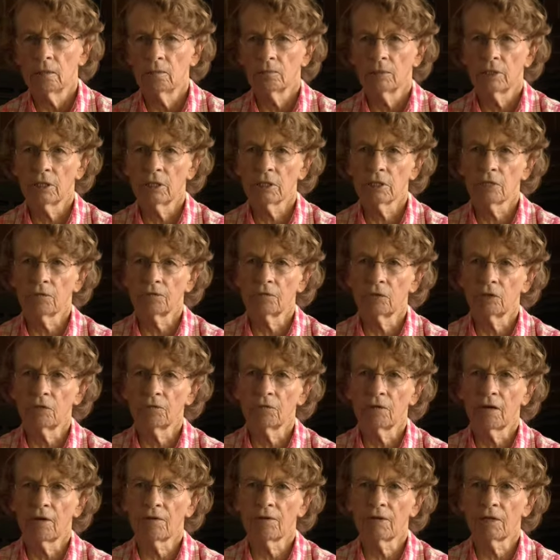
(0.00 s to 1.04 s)
plus the
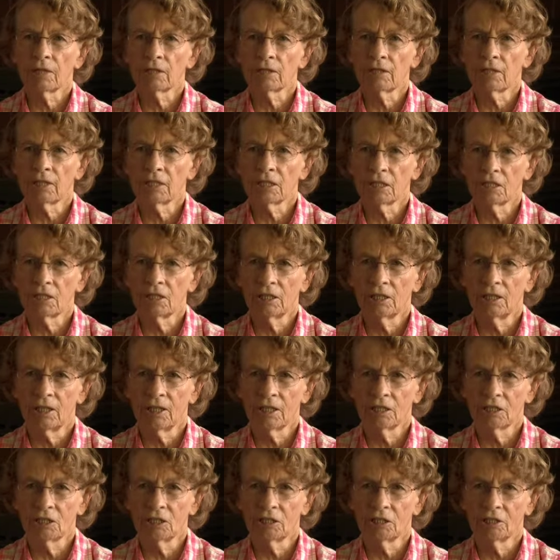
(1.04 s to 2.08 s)
45,000 lines I did
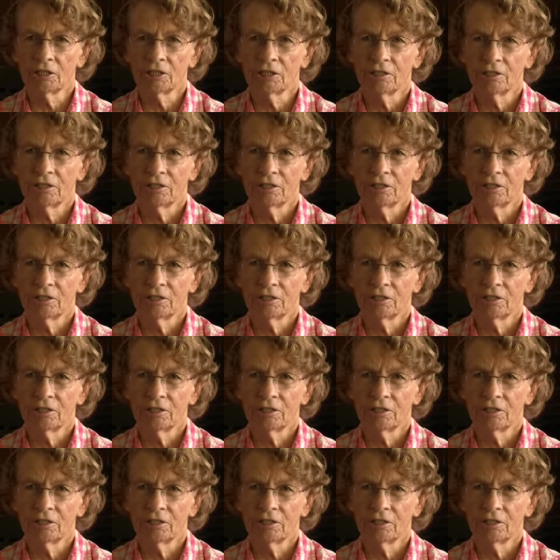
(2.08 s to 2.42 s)
last year.